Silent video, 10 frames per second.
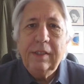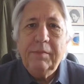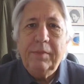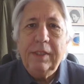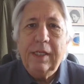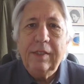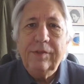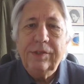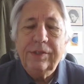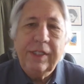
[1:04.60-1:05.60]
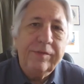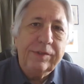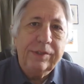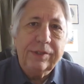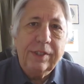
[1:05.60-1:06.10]
but now lives in San
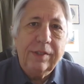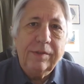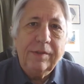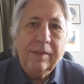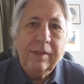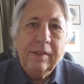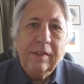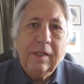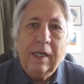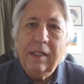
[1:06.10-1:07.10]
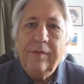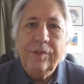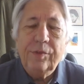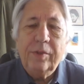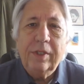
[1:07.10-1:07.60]
Francisco. I love
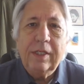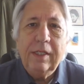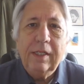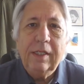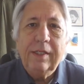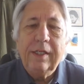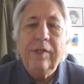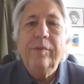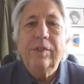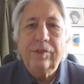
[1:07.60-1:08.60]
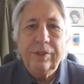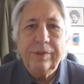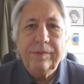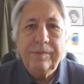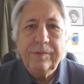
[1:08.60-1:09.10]
his work, and I think you will too.
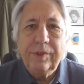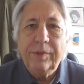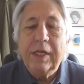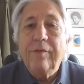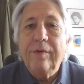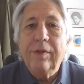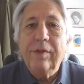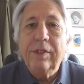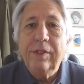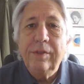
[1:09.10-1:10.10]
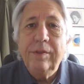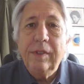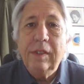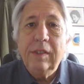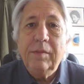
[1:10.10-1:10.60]
So without further ado,
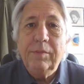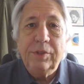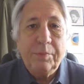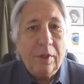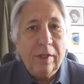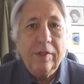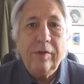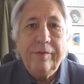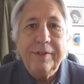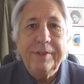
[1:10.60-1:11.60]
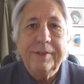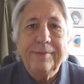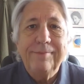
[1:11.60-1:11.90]
Mr. Paul Griffiths.